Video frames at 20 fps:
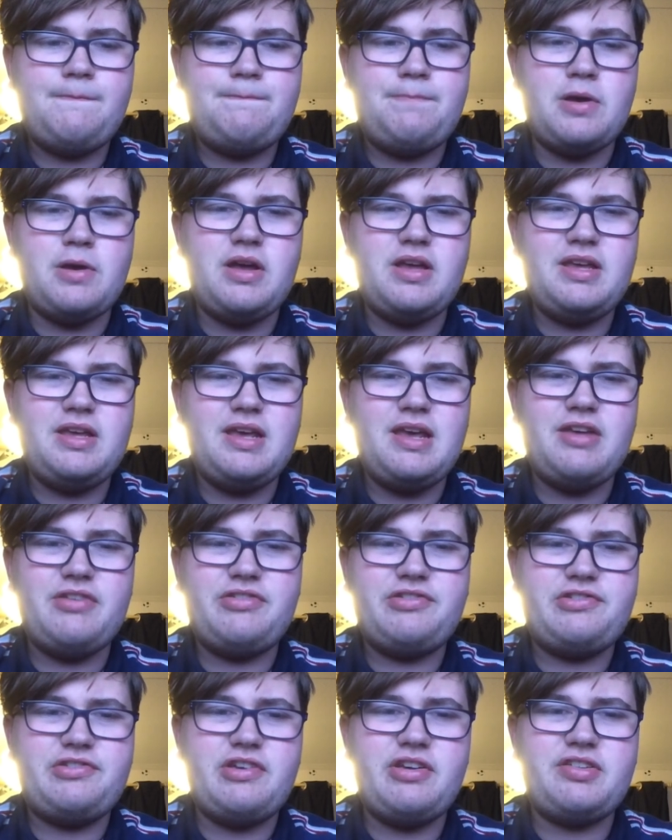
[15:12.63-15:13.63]
but
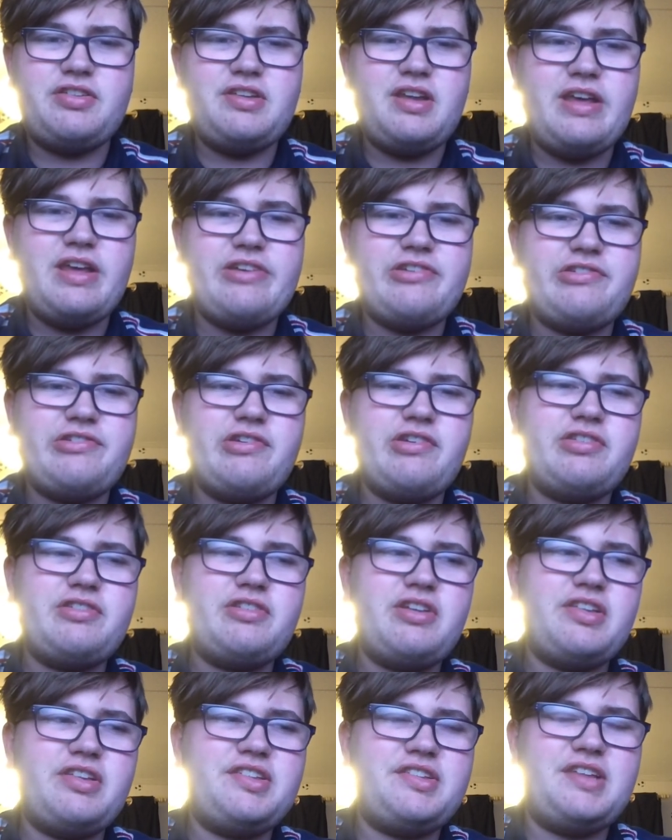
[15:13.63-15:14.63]
it's just it's
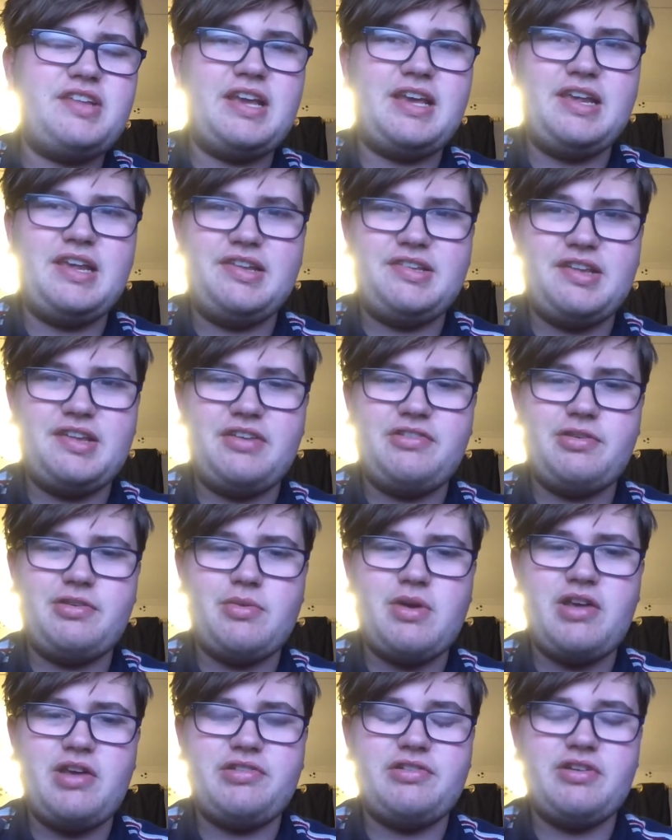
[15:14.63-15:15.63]
just a sticky
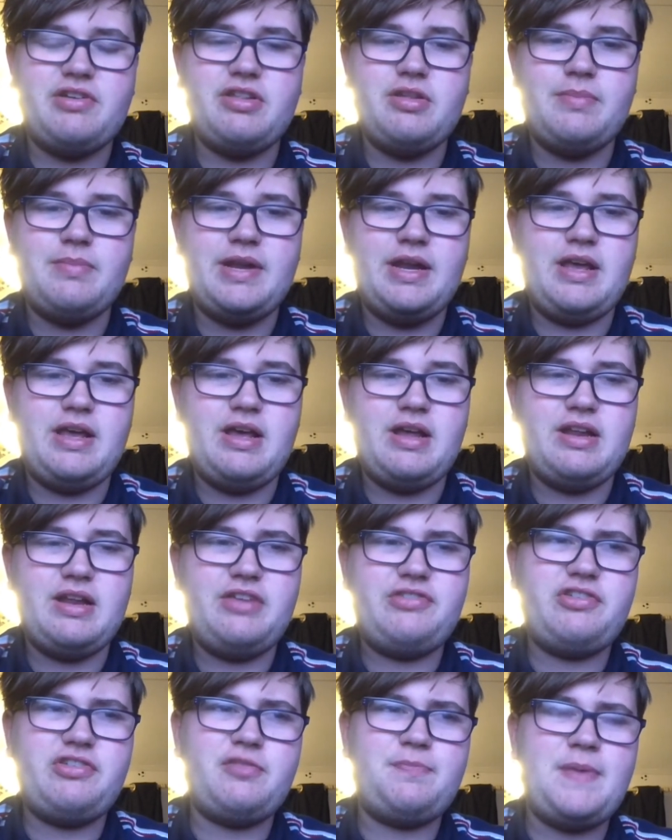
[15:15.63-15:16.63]
situation at the minute, and
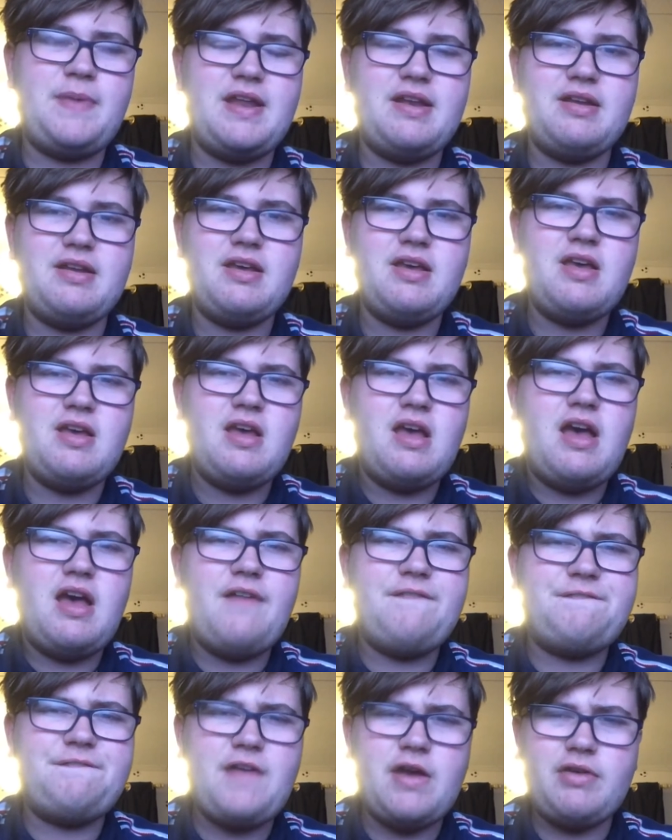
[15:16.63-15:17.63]
it's just been
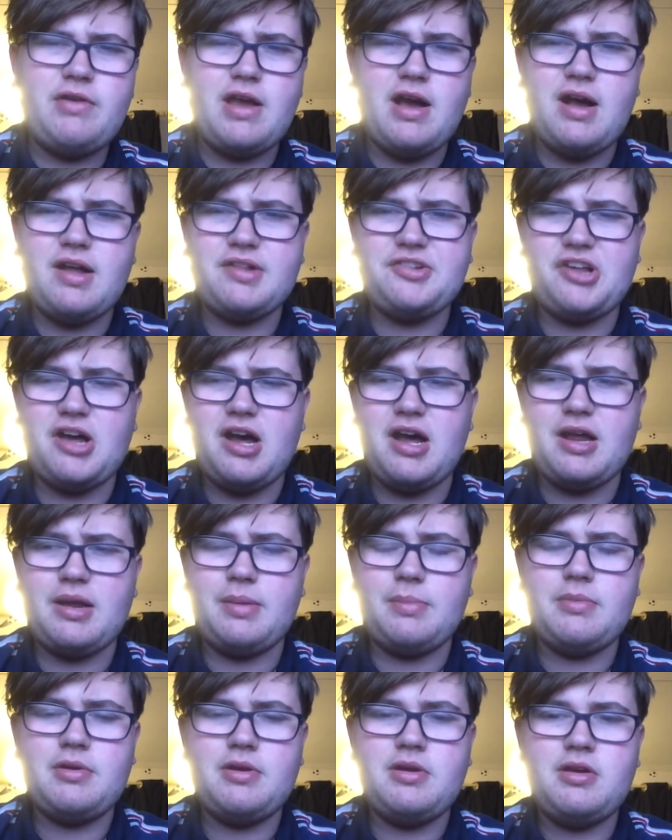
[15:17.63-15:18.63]
a very hard
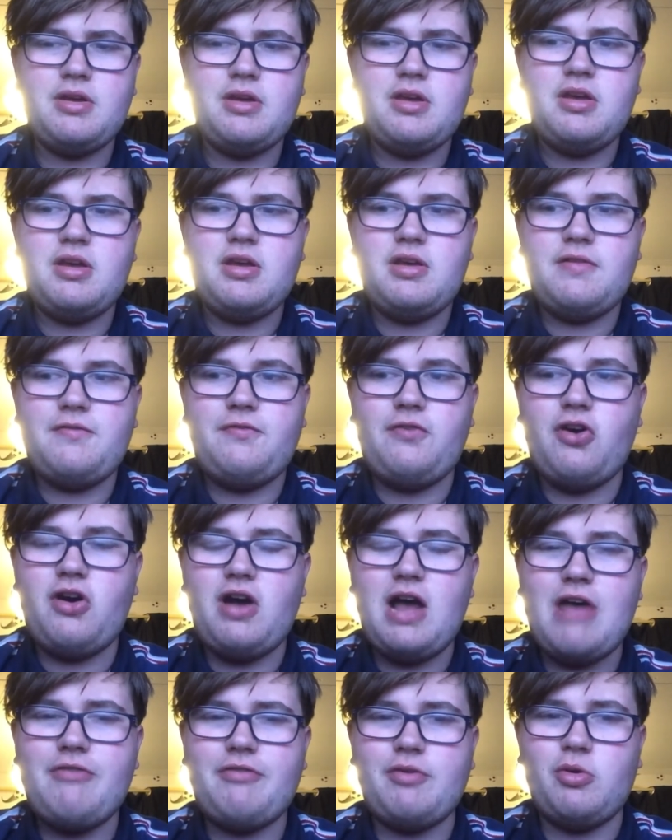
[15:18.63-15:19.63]
time for
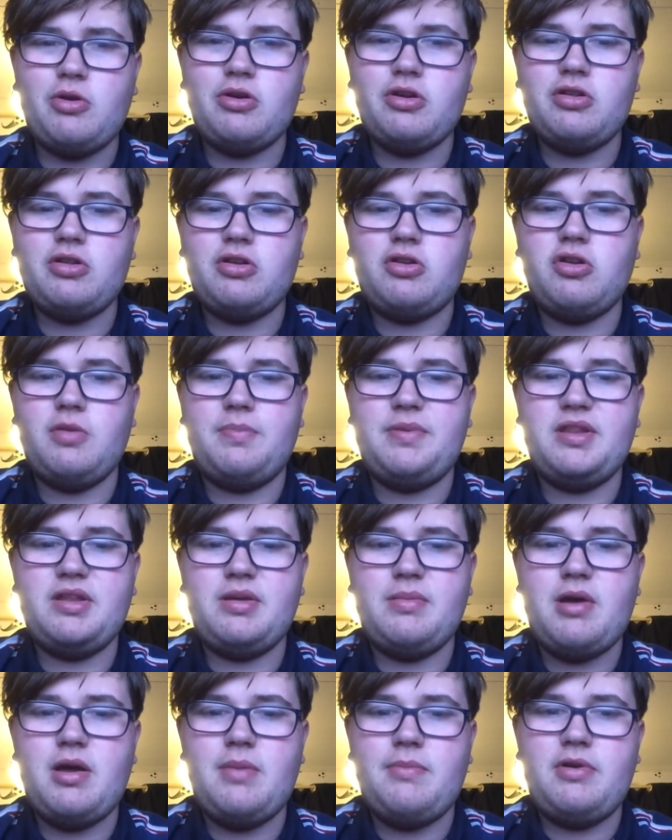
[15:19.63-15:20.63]
everyone at the club at
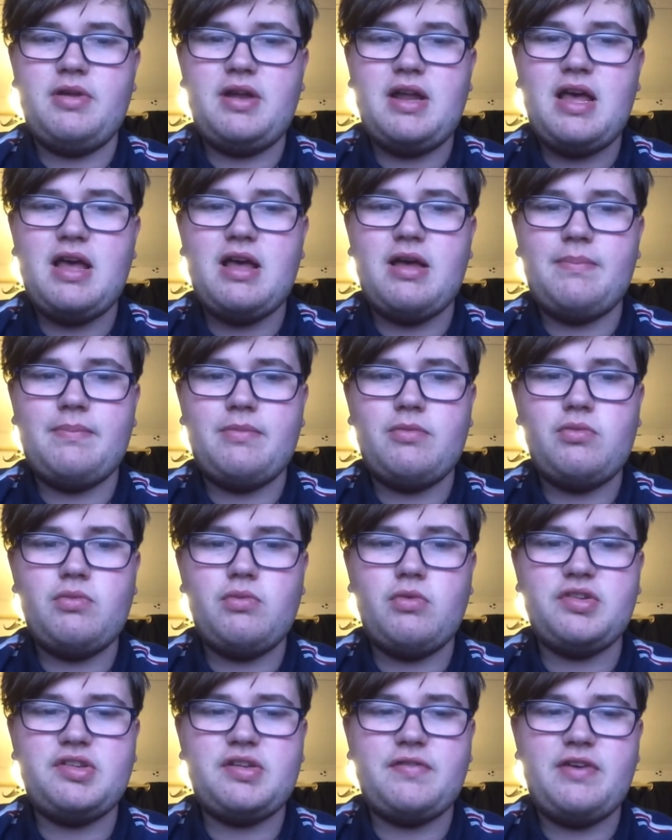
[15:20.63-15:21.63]
the moment. Um,
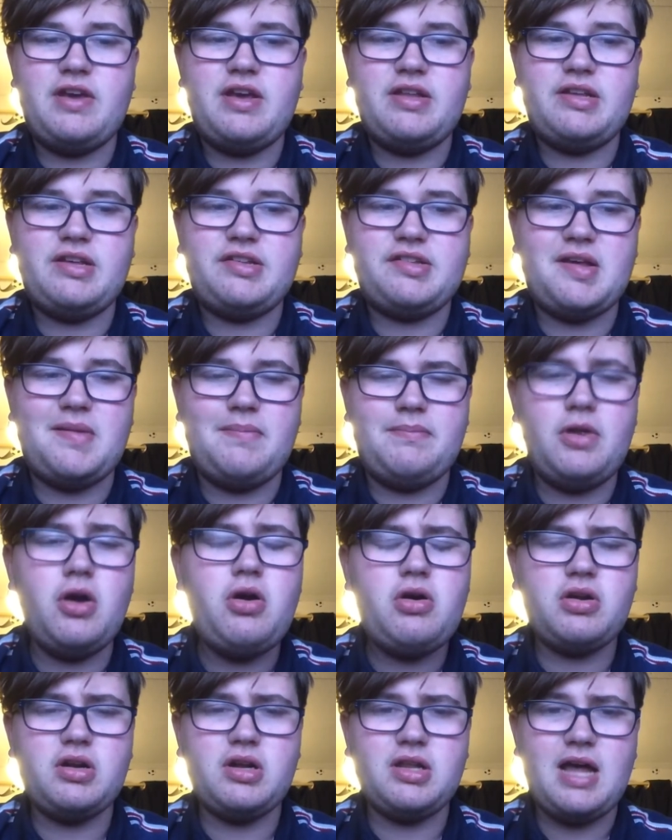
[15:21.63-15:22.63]
once I've heard this, um,
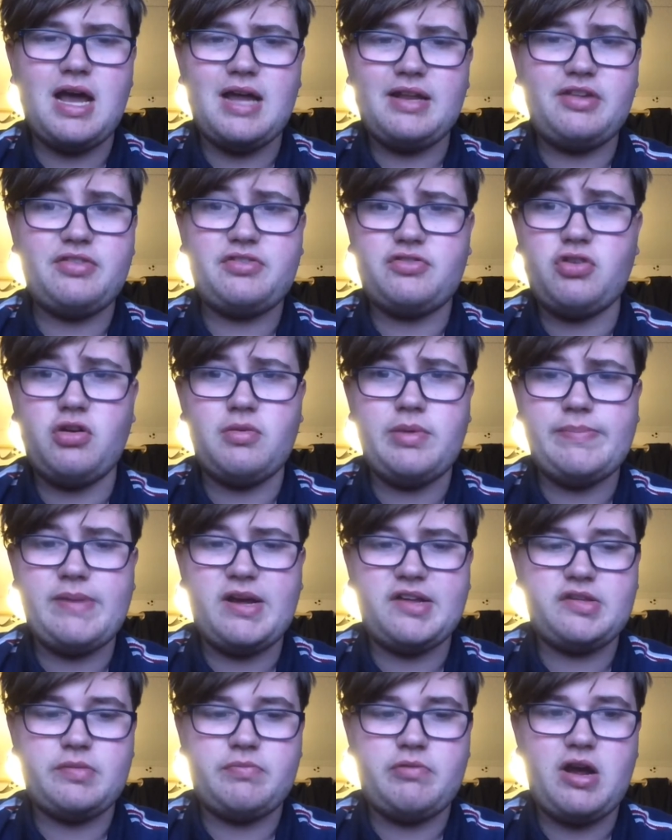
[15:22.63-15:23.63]
not gonna lie, this took me
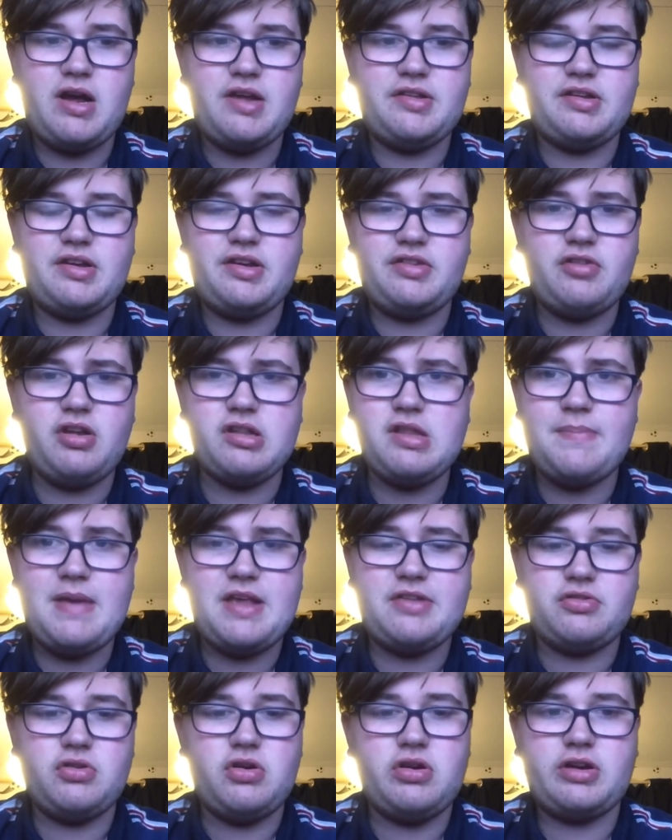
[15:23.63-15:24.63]
by surprise, and it's not the
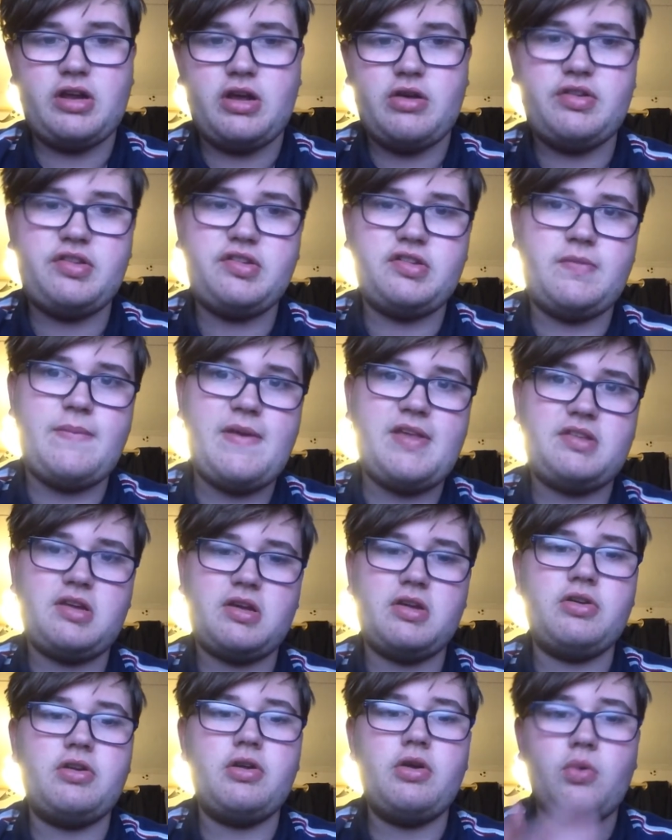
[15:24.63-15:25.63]
best audio. This is the best I
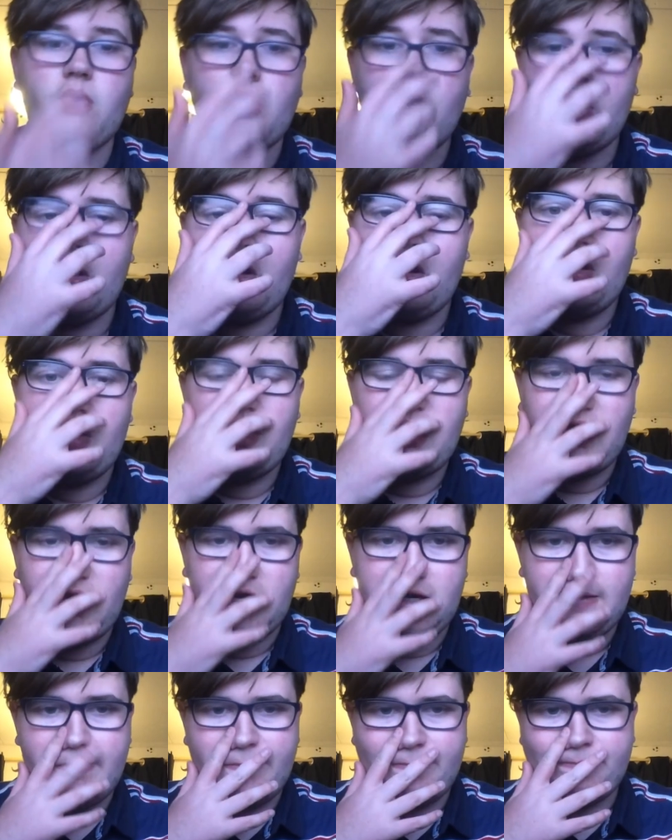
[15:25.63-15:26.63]
can do.
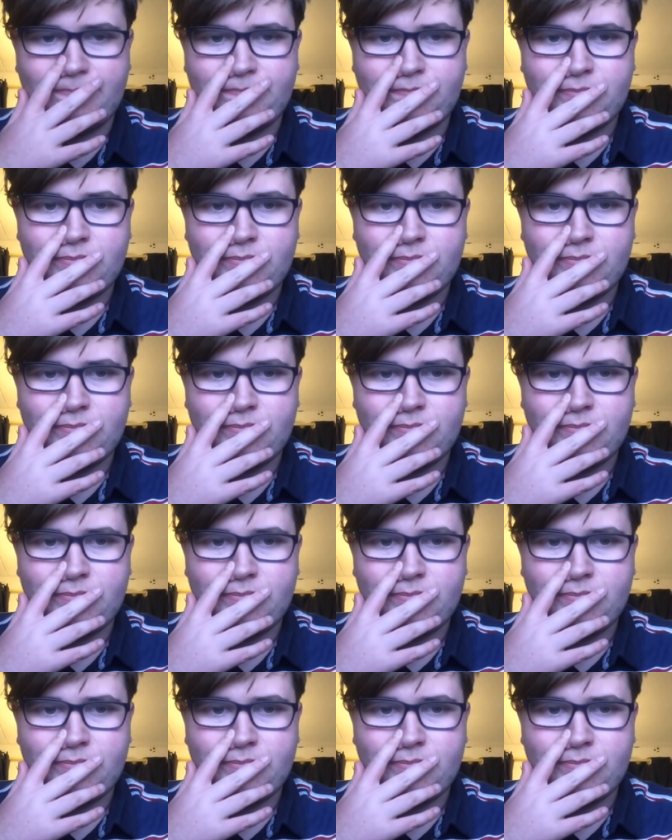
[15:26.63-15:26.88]
Um,